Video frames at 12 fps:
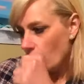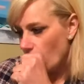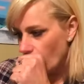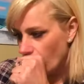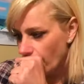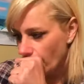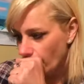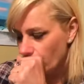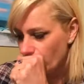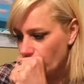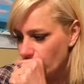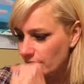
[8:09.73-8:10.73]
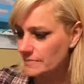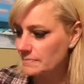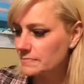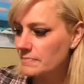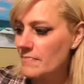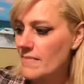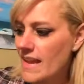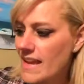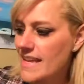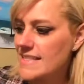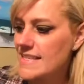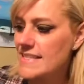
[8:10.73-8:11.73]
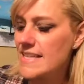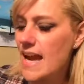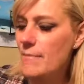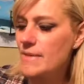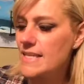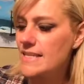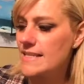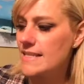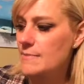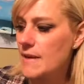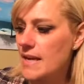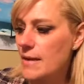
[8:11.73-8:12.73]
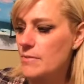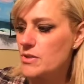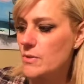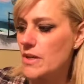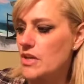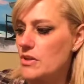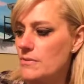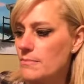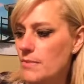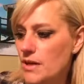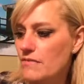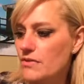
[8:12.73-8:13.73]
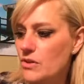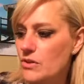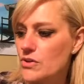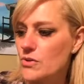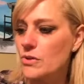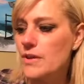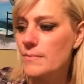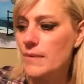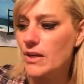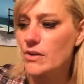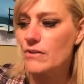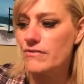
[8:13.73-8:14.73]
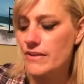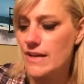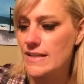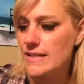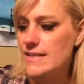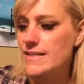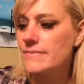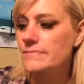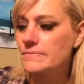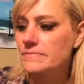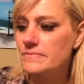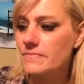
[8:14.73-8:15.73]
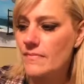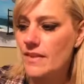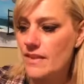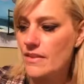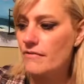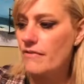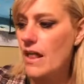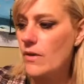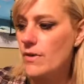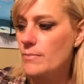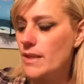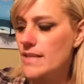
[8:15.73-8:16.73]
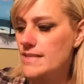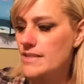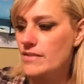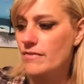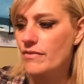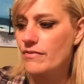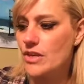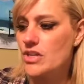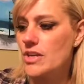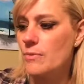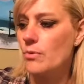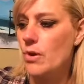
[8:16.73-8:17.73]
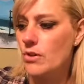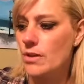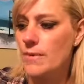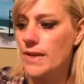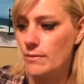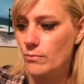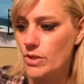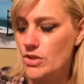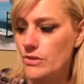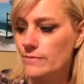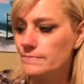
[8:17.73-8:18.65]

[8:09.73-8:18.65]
It says, time and distance may come between you, but if you are truly big girl friends, the following blessings of your friendship will only become richer.